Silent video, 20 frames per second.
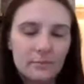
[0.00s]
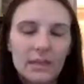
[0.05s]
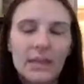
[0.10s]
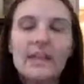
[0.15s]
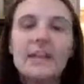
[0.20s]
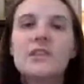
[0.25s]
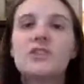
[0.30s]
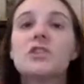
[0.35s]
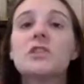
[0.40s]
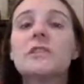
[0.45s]

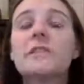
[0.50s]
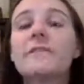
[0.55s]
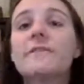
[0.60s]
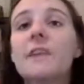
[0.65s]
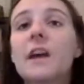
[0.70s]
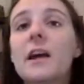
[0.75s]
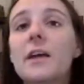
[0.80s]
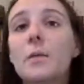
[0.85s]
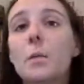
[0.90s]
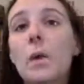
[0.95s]
And it's just a
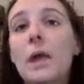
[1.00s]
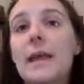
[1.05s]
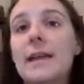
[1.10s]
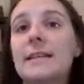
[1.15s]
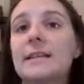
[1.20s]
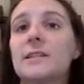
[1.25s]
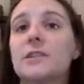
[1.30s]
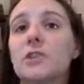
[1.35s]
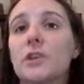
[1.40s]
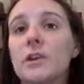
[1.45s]
fun way
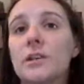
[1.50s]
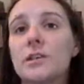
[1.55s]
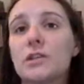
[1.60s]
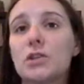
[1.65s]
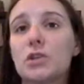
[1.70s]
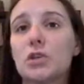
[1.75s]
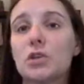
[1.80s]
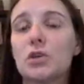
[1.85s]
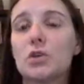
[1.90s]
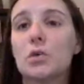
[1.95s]
to start
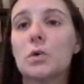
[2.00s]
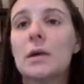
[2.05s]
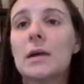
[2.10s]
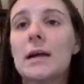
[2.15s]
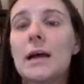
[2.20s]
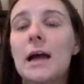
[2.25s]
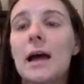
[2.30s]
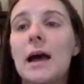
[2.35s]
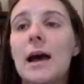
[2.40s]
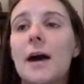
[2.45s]
to
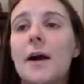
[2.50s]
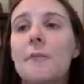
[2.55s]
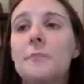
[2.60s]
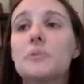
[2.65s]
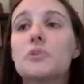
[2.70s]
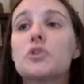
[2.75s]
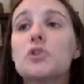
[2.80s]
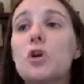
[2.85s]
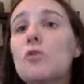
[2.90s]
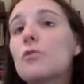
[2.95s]
um,
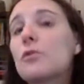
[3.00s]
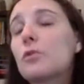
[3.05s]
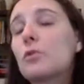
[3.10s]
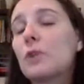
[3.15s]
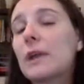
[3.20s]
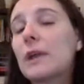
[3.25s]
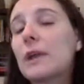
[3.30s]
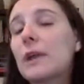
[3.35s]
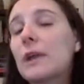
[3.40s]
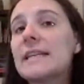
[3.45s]
show the
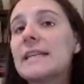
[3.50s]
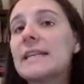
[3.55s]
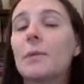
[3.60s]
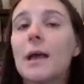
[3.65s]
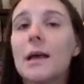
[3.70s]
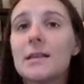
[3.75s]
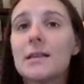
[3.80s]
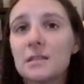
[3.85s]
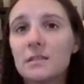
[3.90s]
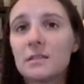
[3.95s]
crate in a
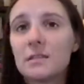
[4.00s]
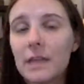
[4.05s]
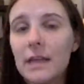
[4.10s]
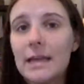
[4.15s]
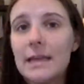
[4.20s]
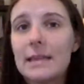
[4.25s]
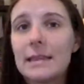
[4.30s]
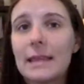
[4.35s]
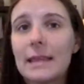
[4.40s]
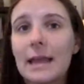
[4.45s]
positive
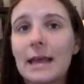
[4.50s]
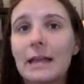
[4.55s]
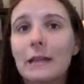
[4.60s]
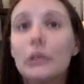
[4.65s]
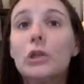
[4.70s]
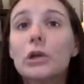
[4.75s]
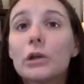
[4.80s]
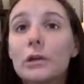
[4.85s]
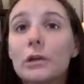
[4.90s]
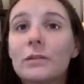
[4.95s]
light that,
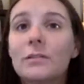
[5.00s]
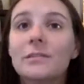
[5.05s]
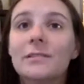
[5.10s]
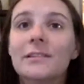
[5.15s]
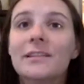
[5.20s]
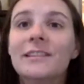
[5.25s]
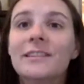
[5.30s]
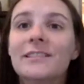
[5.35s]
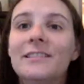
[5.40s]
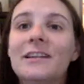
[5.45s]
look,
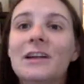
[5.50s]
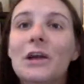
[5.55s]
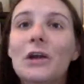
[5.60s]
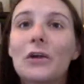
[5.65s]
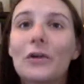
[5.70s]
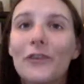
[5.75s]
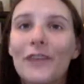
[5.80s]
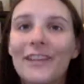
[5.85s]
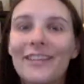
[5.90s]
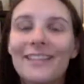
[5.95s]

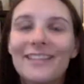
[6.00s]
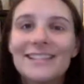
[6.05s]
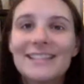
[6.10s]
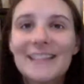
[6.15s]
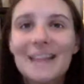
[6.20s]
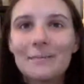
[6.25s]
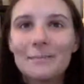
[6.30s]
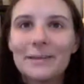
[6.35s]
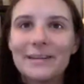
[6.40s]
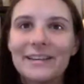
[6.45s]
great things
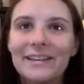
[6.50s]
happen